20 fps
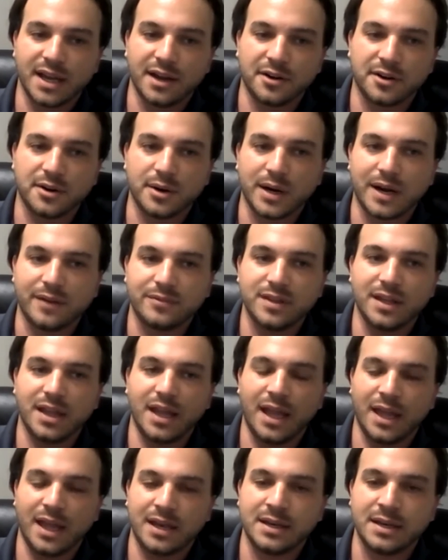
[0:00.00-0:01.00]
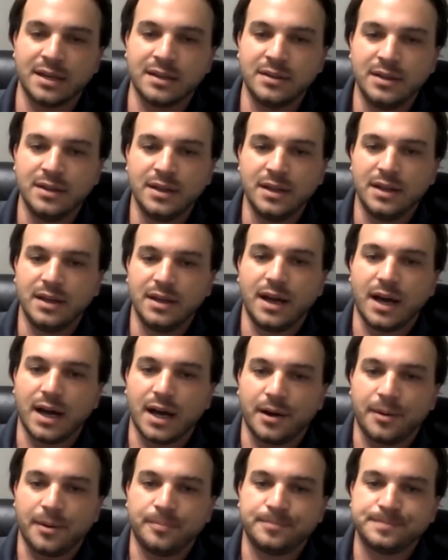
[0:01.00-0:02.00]
aircraft in
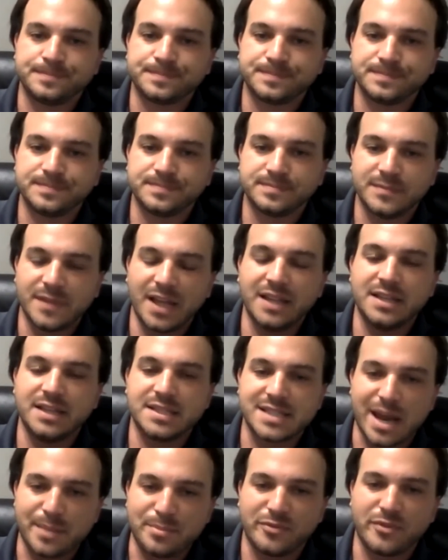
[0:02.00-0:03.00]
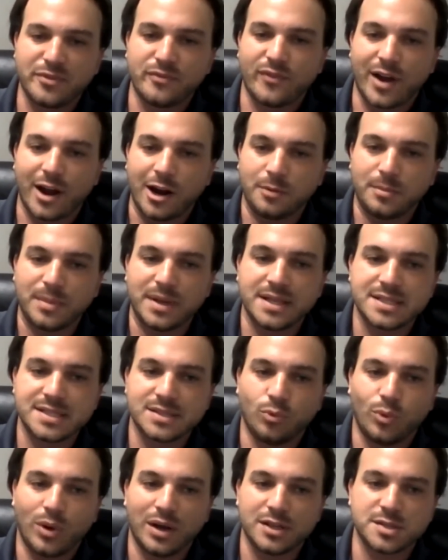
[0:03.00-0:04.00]
these type of environments
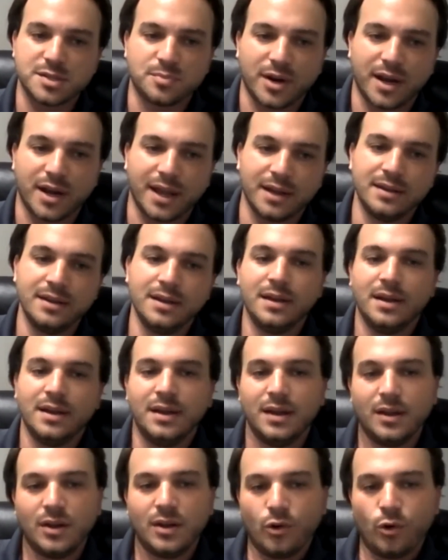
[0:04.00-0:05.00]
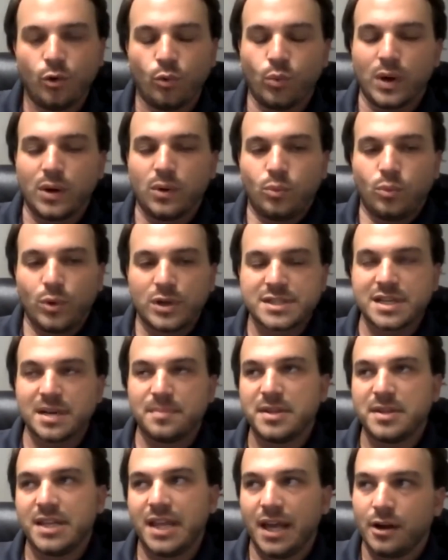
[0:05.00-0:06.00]
while spraying. What's up
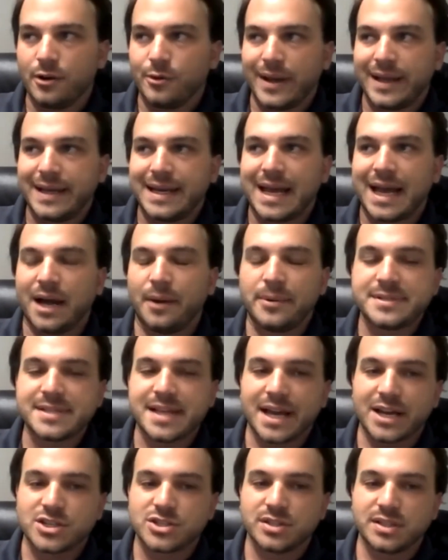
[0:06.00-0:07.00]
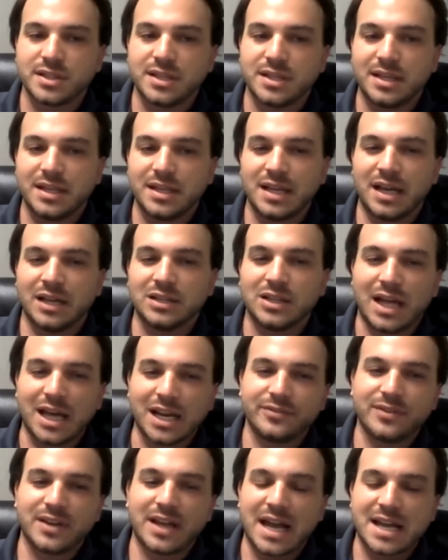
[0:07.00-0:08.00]
in the air right now is actually, a lot
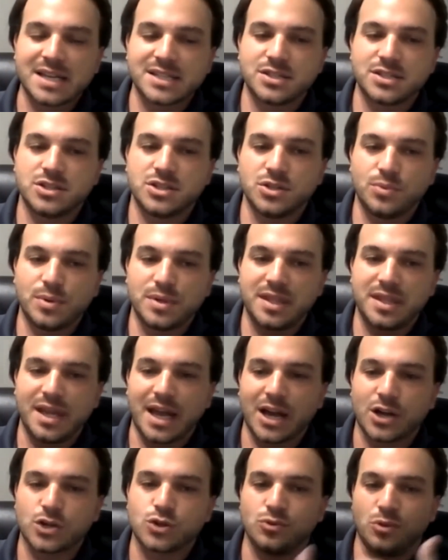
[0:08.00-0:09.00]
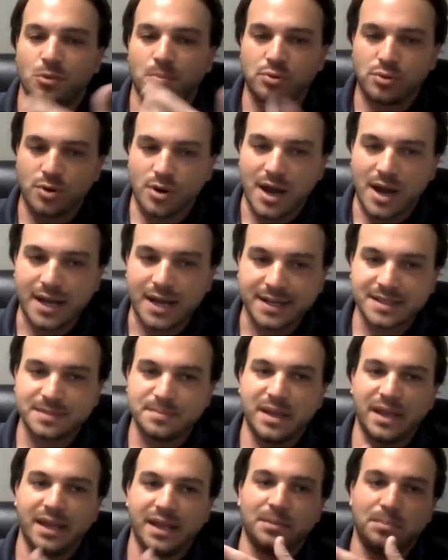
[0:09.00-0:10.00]
of it has to do with the actual product
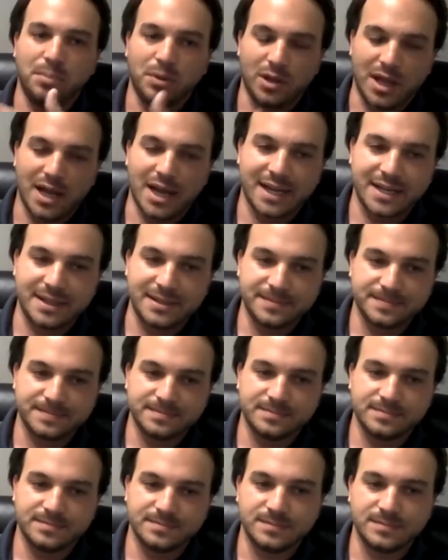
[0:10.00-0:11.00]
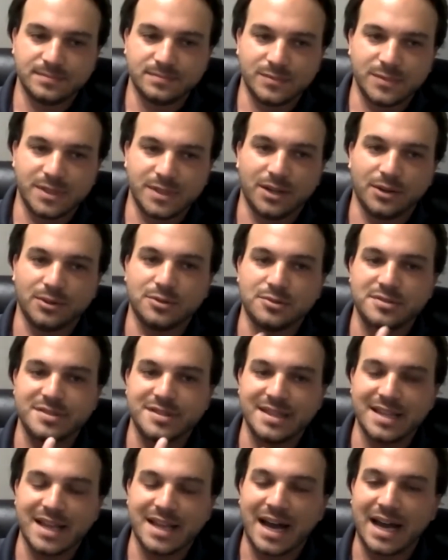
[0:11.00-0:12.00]
being applied. There's
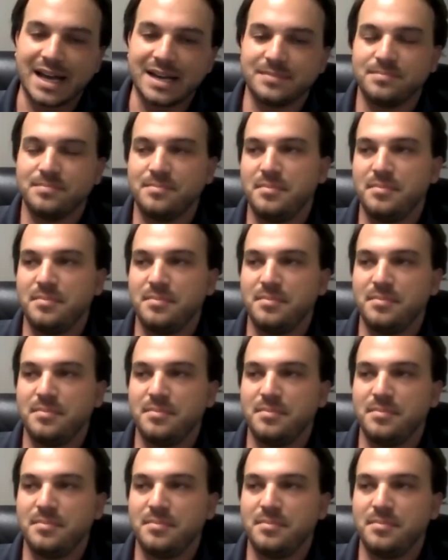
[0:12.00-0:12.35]
not